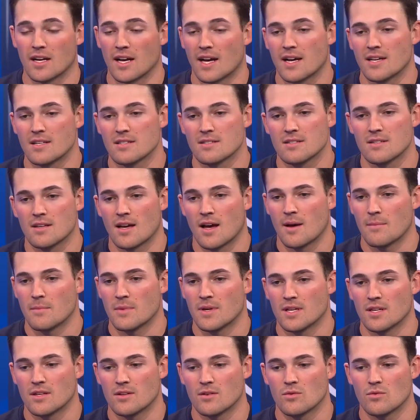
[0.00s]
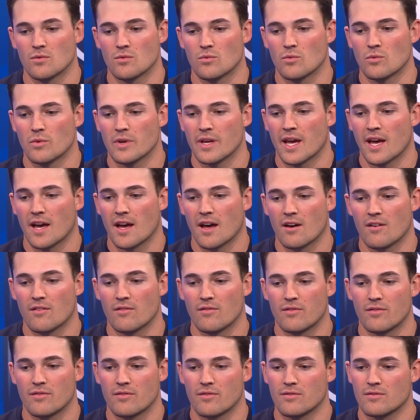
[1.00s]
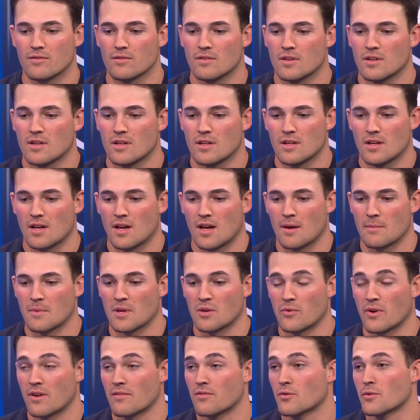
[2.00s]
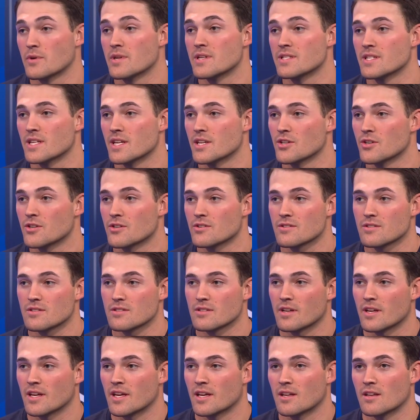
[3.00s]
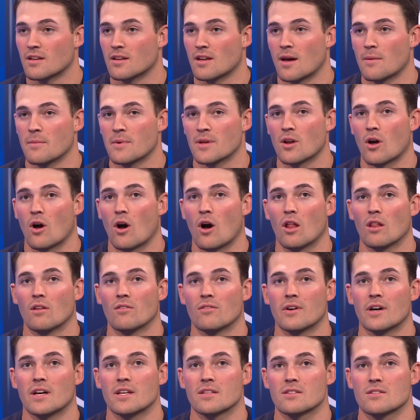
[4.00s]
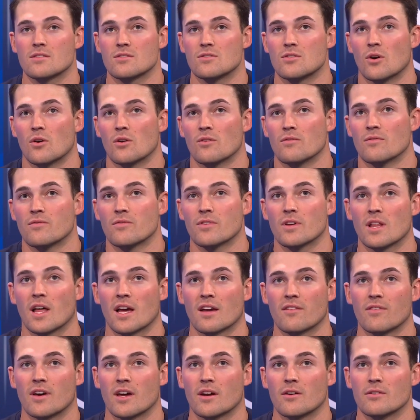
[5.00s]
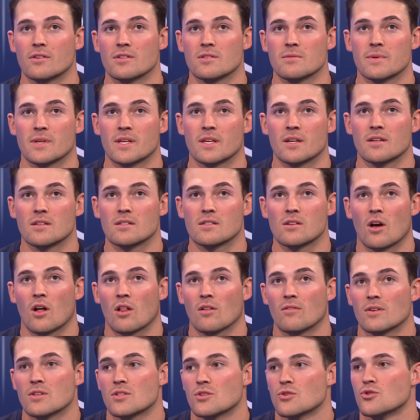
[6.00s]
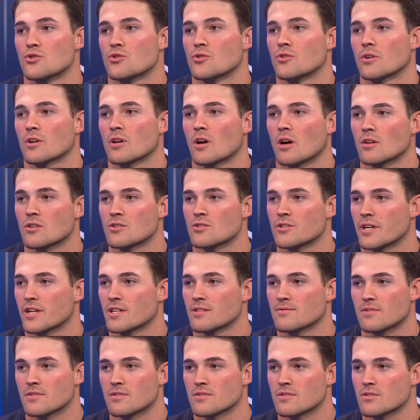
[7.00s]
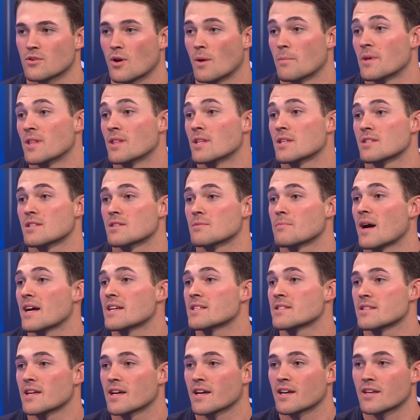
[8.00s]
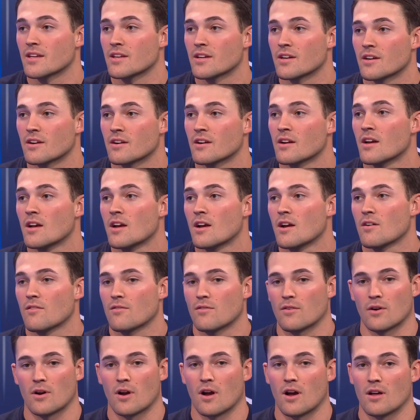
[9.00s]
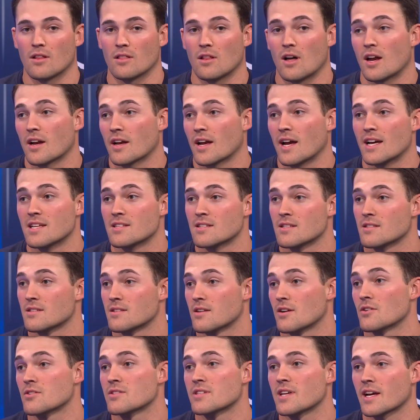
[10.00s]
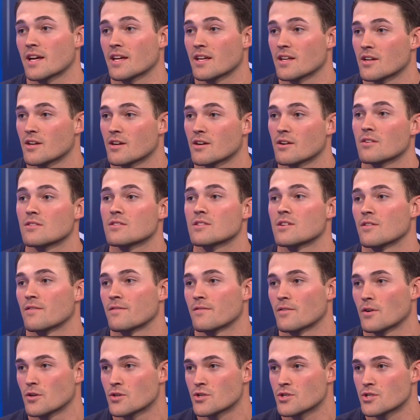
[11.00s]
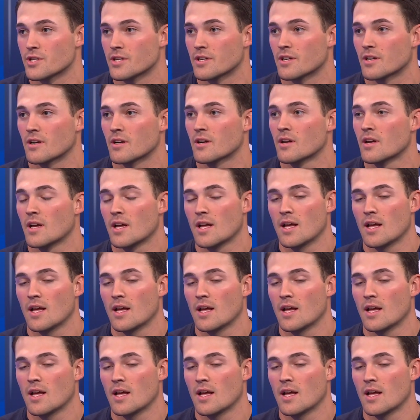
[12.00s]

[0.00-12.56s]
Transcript: guys. I mean, we have I mean, we have three seniors, and I mean, all of us don't even feel like veterans because all of us are junior college transfers. So, I mean, this is my second year. For a lot of guys, it's their second year, it's their first year.